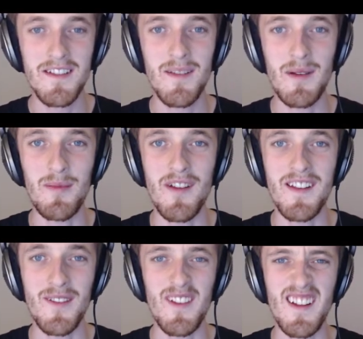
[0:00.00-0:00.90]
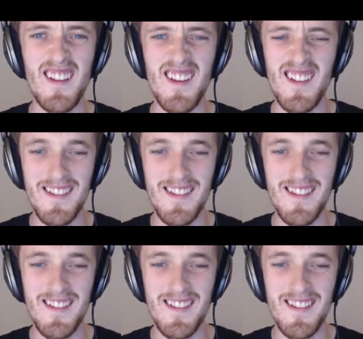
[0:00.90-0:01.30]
A bit depressing, really, isn't it?